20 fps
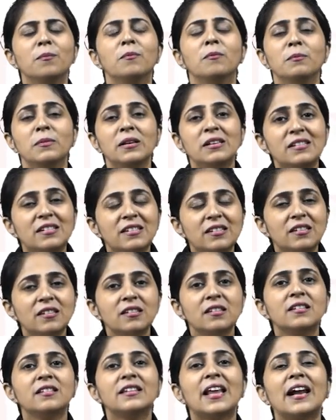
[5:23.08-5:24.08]
Means
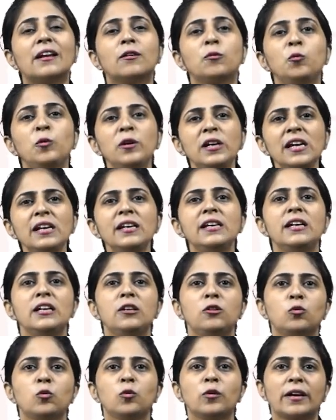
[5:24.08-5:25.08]
that we
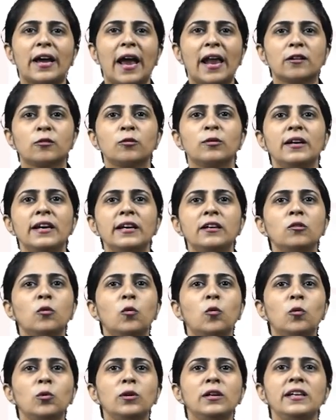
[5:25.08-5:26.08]
need to calculate
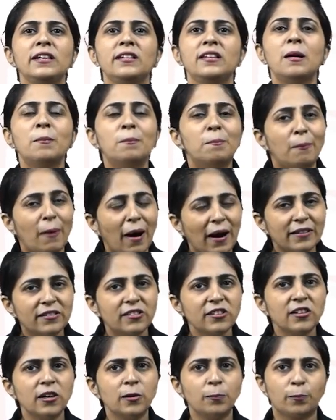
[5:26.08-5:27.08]
only the
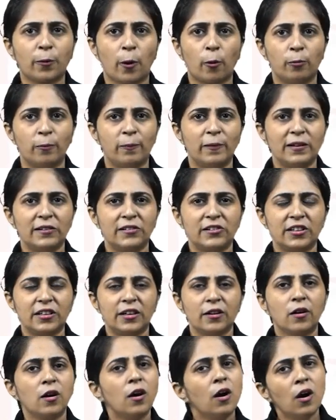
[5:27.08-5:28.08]
marginal probability,
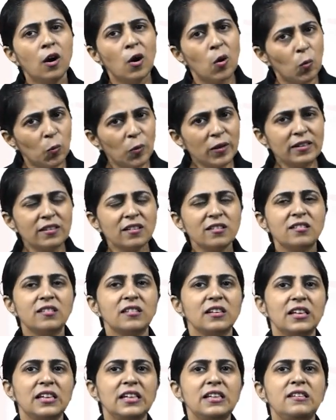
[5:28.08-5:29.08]
which is
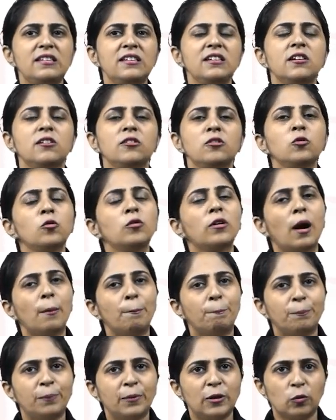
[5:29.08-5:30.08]
easier to
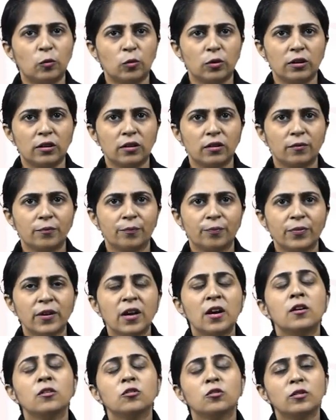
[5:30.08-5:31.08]
compute.
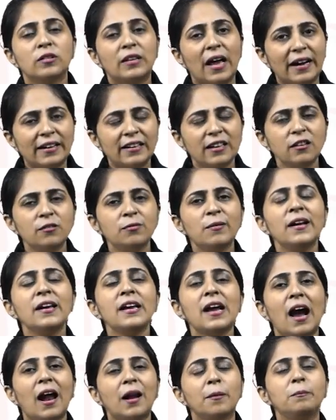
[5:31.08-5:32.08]
So that is why
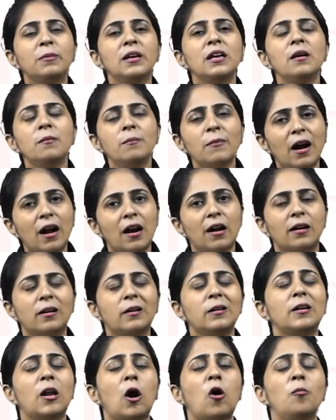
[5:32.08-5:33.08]
RBM are
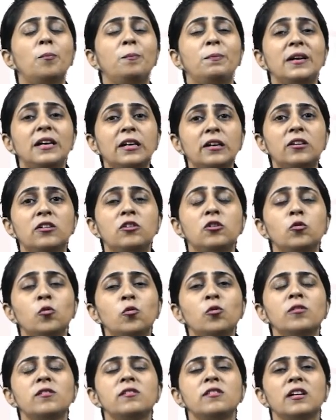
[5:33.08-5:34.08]
now being
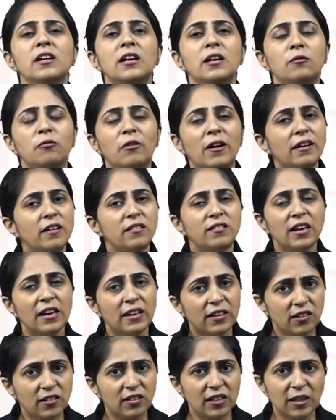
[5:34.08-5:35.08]
used in various
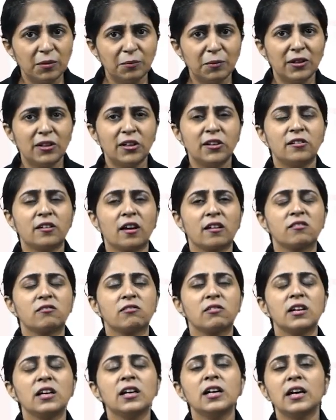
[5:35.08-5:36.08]
entertainment
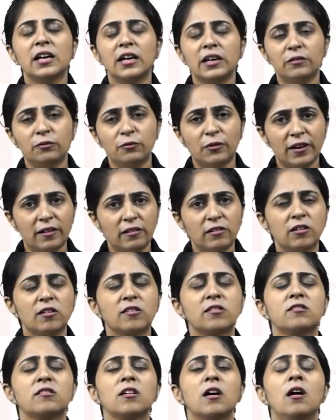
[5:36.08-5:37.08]
industry, in
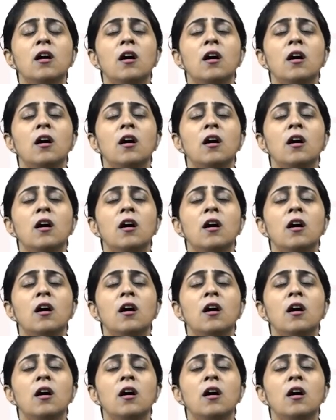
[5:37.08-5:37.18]
various